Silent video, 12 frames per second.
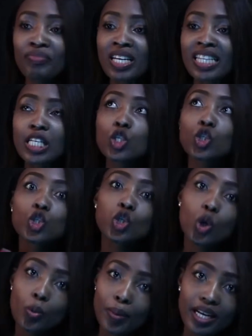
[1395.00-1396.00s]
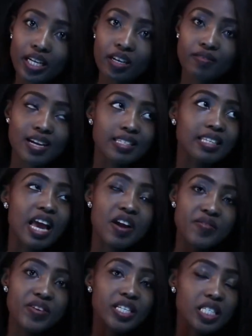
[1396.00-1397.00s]
There's so many of us.
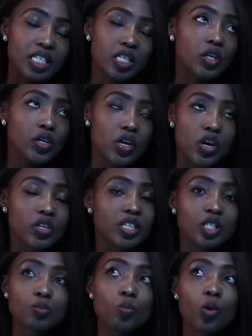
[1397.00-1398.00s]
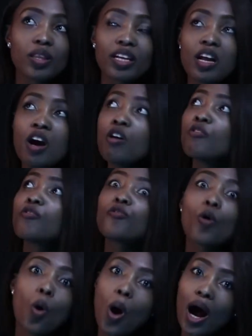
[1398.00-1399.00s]
Every single year, there's more than
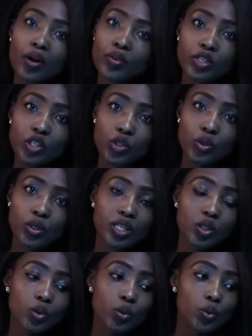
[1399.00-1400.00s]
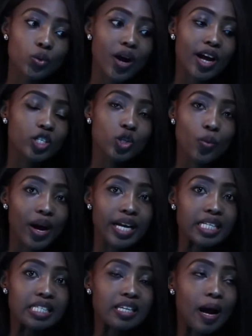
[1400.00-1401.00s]
400 students who
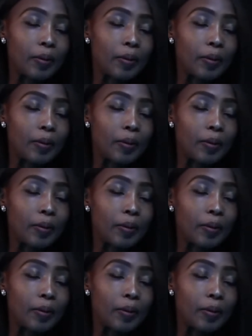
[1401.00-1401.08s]
graduate